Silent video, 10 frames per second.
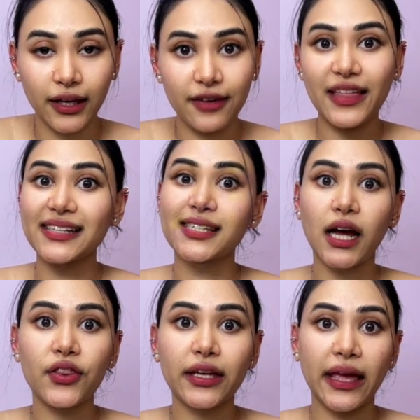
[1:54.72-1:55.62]
If that's
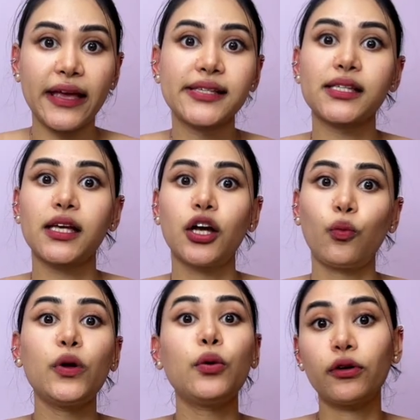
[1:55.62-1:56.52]
not the case,
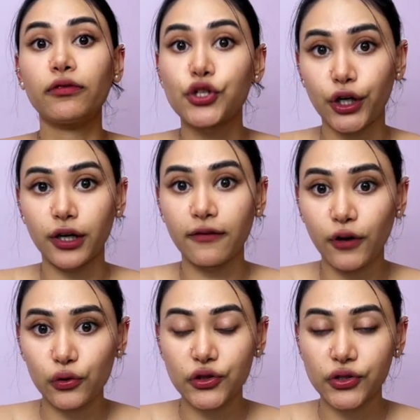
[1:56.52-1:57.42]
we would return
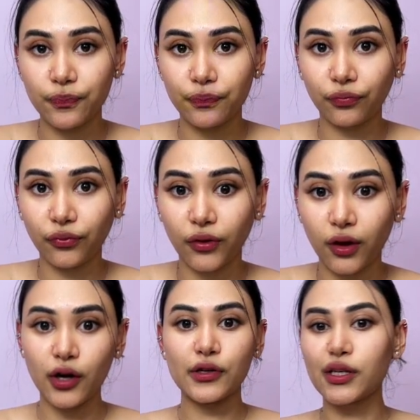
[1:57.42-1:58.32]
false.
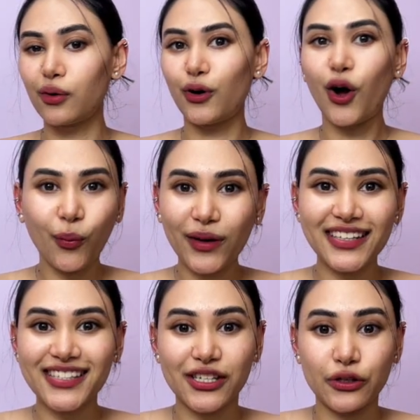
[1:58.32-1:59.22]
So all we
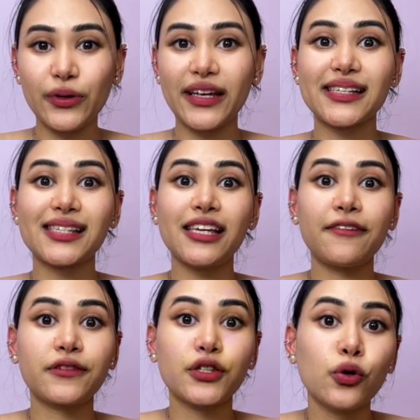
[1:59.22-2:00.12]
need to do is see
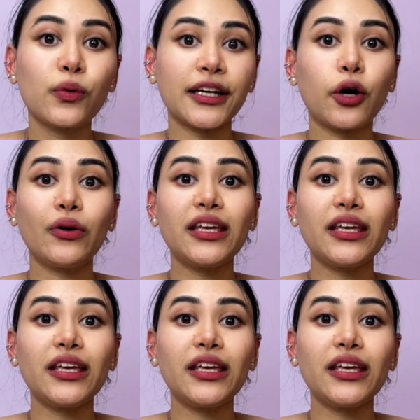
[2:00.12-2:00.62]
if 2 can go